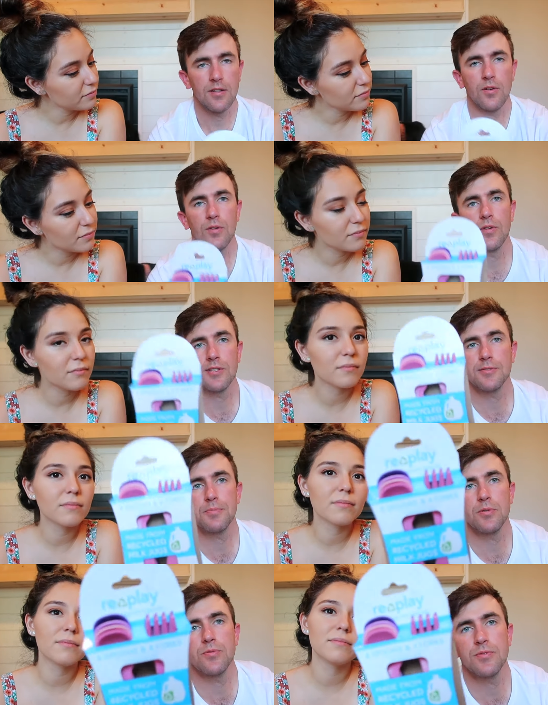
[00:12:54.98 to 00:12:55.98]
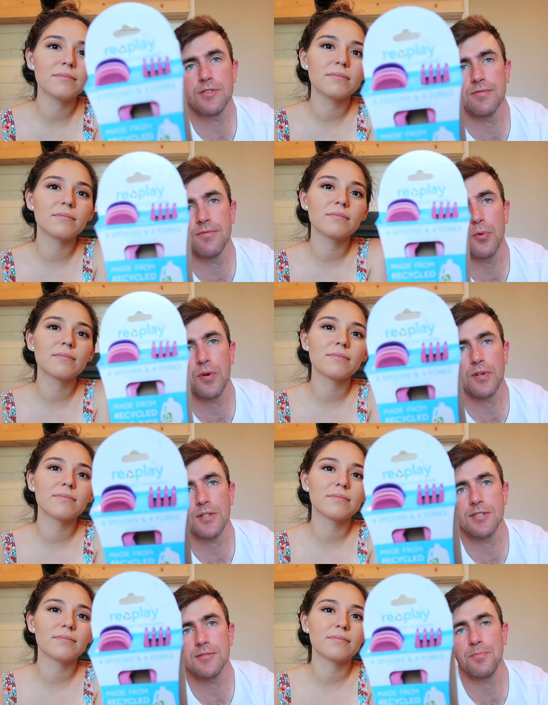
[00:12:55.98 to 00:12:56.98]
Speaker 1: Little spoons and
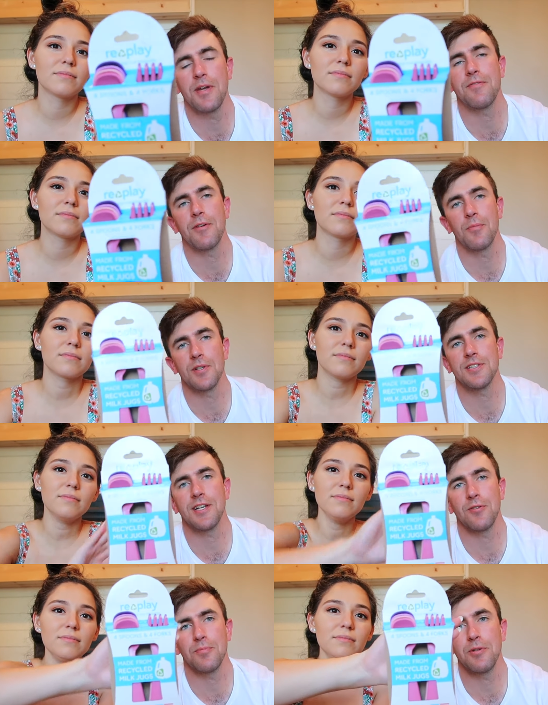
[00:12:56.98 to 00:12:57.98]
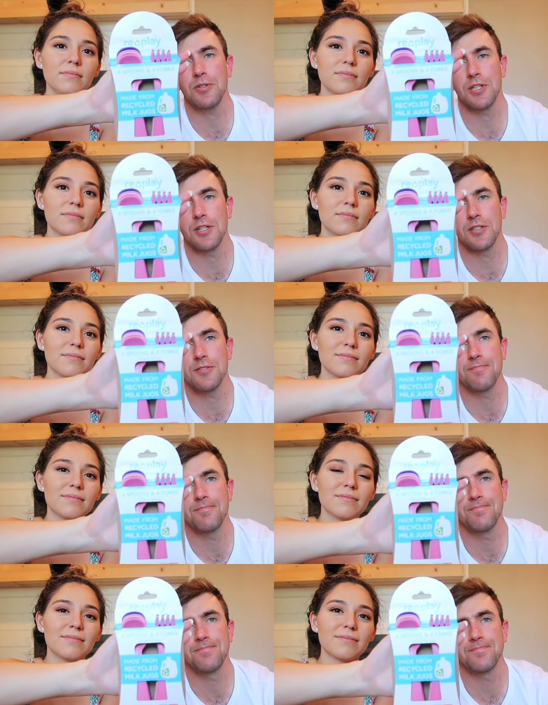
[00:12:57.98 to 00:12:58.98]
forks made from recycled milk jugs.
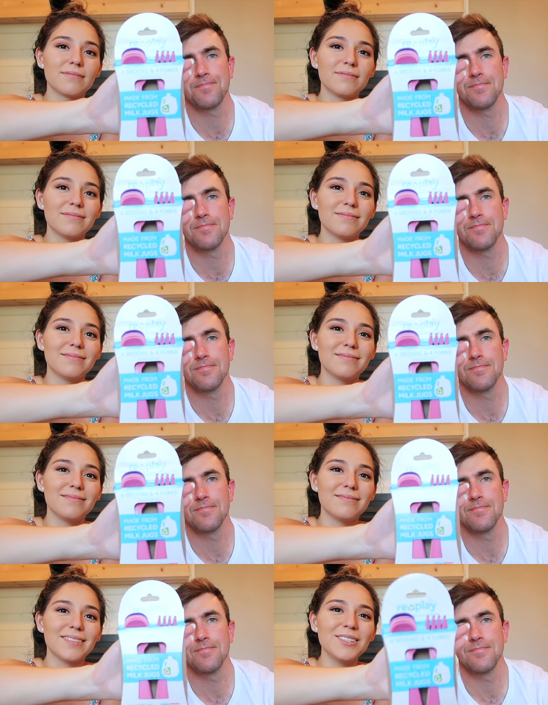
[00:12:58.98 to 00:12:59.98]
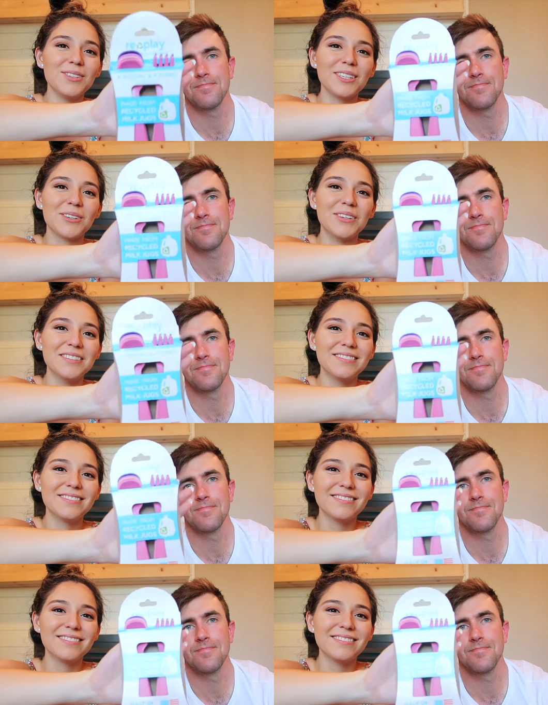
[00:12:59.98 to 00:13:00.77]
Speaker 2: That's really cool.